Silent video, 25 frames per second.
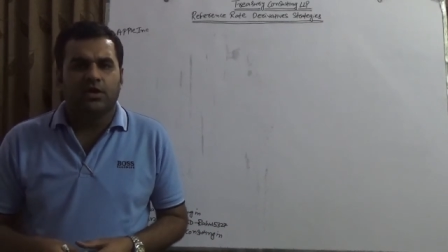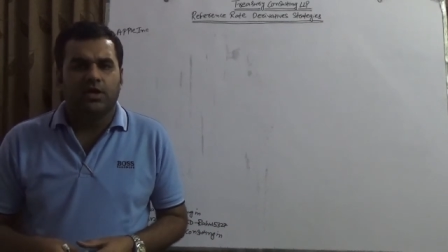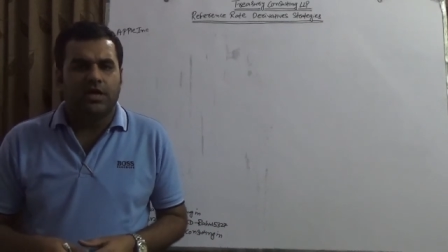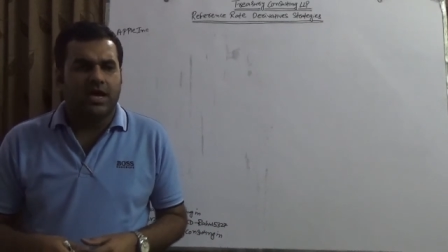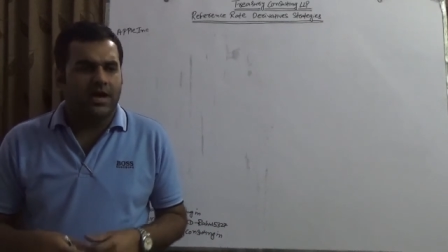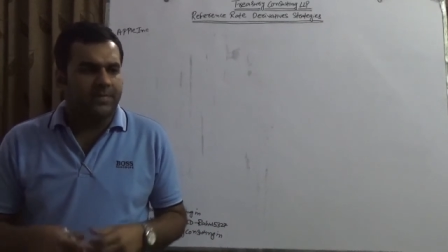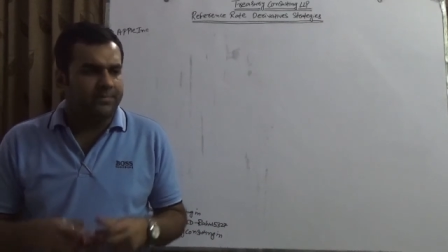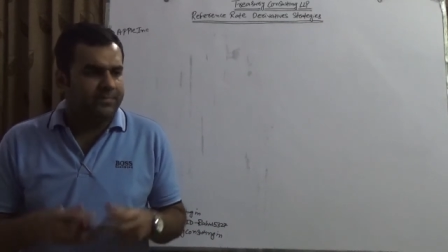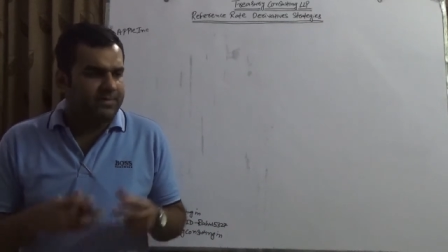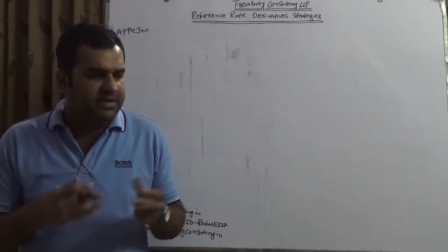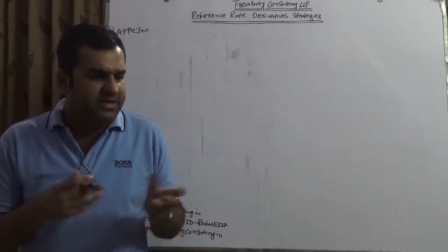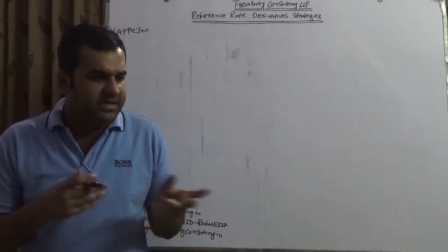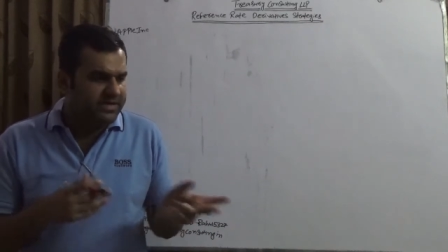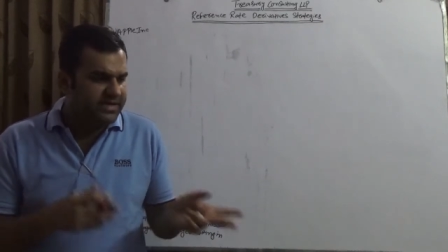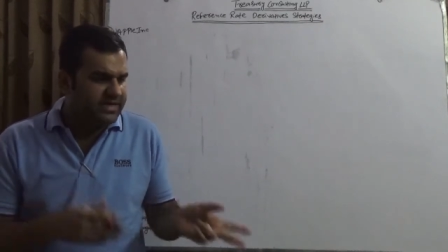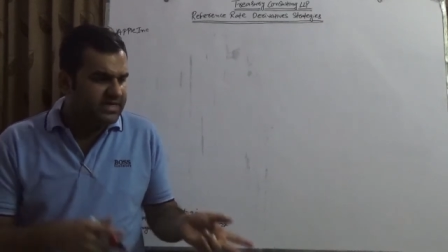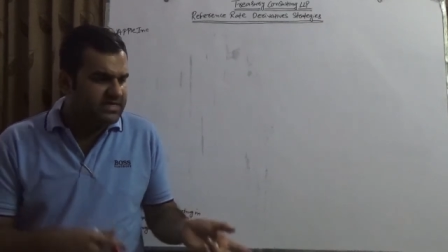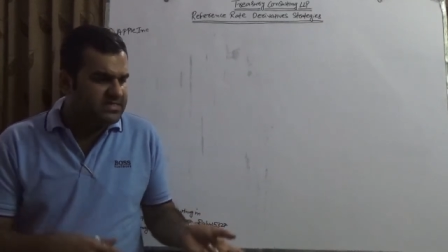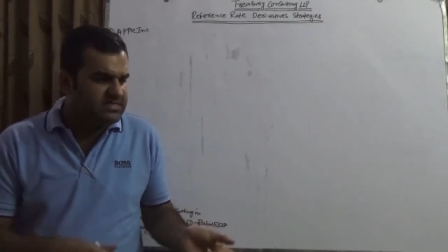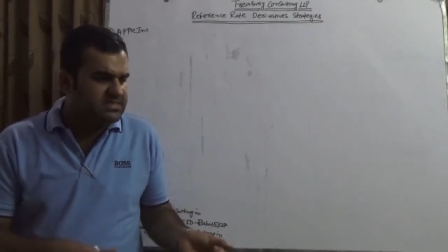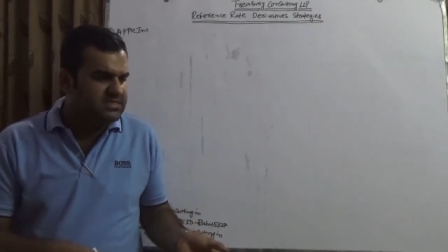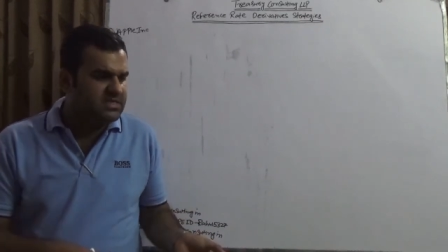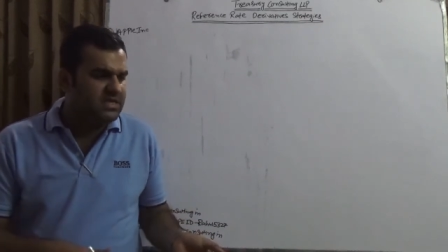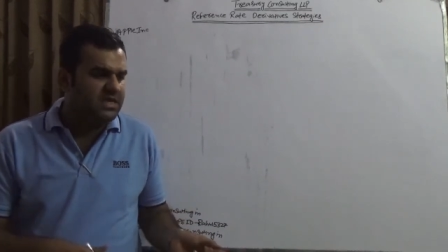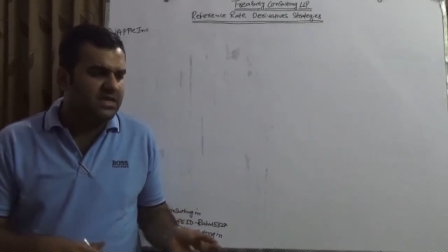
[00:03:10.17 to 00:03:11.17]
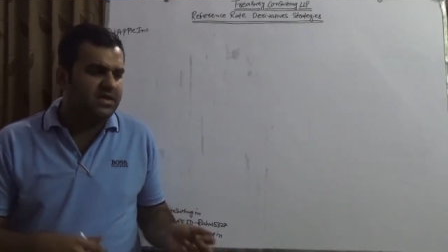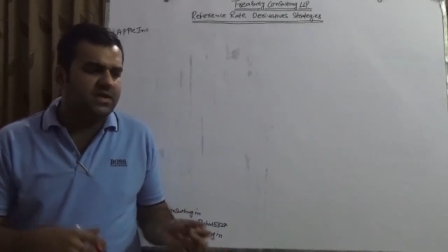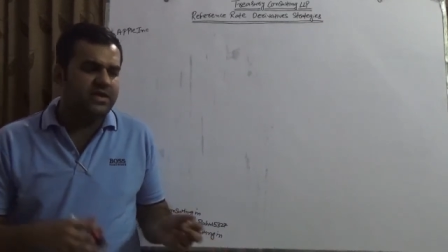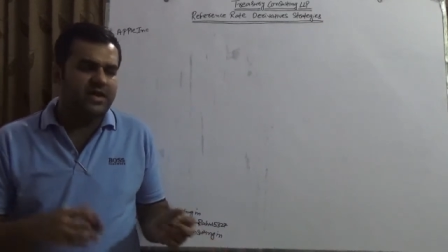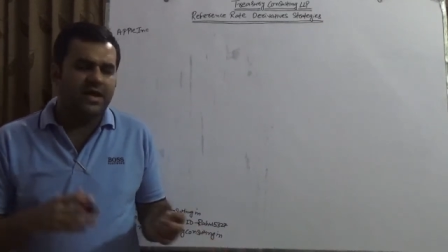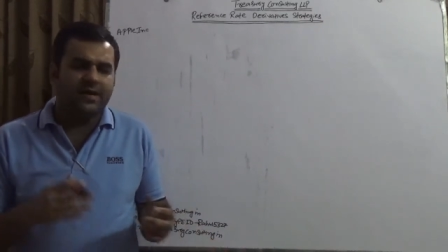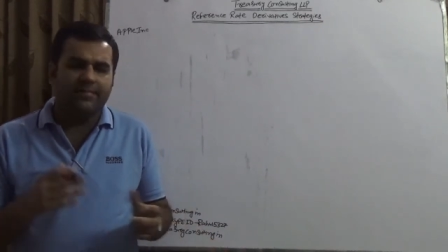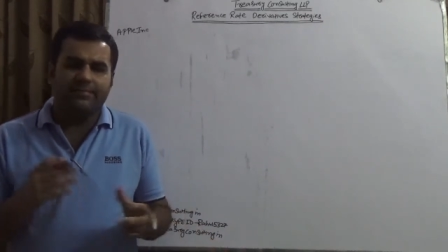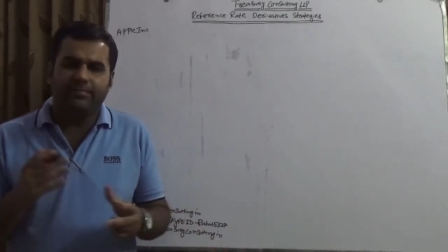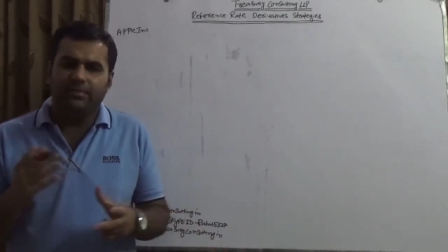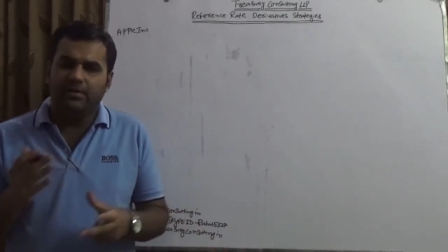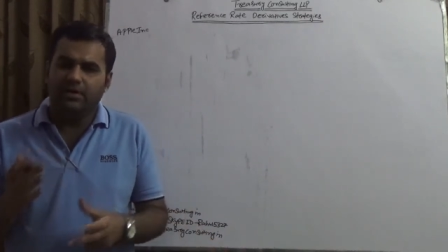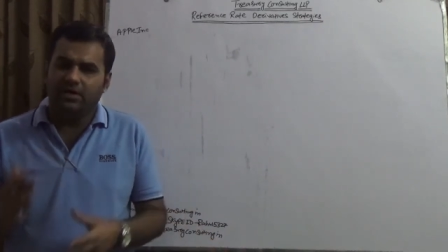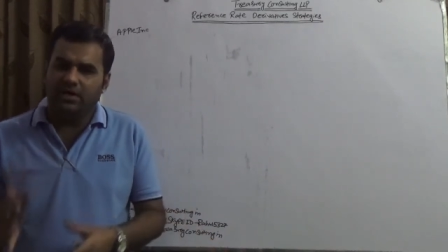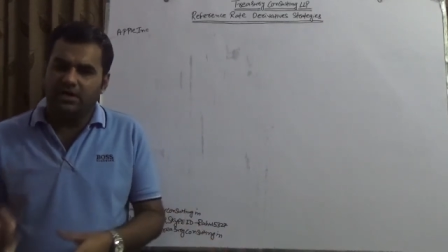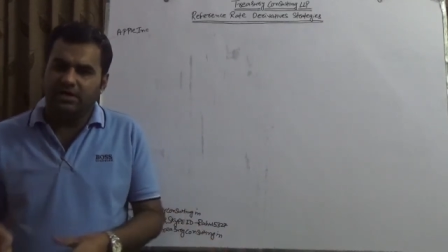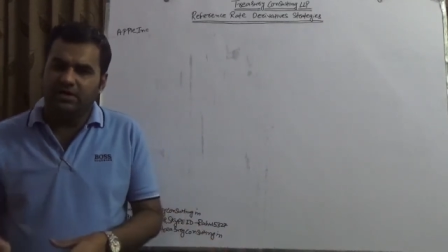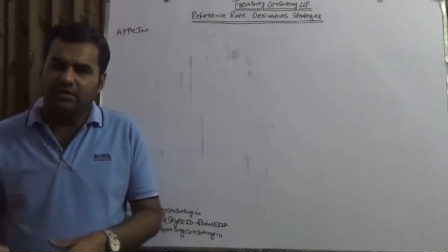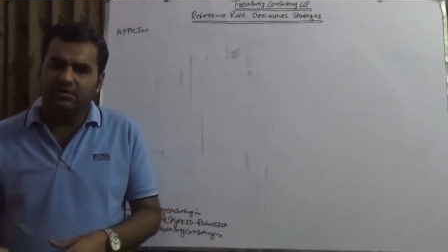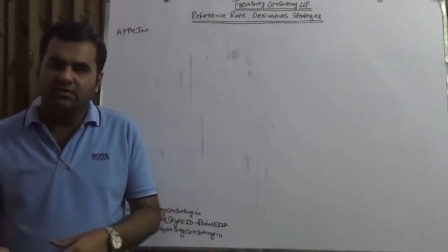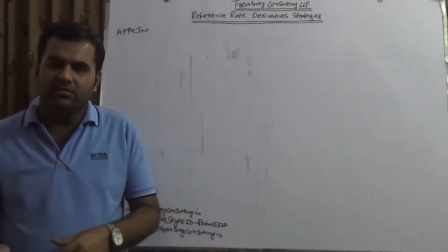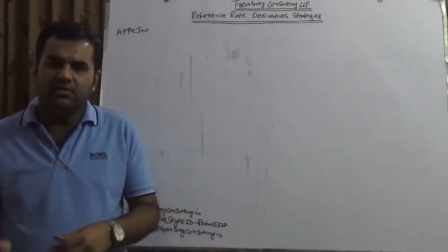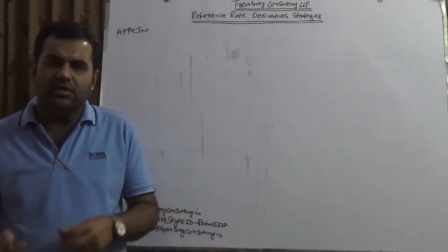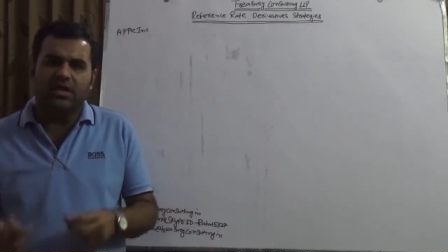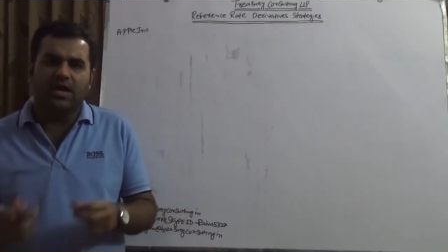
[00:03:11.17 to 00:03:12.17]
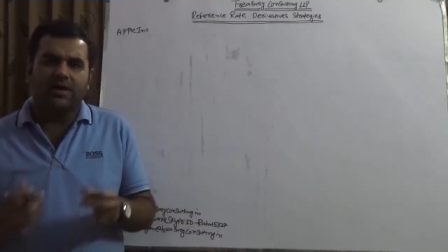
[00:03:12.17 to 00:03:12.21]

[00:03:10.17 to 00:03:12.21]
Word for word: Apple India is there, Apple London,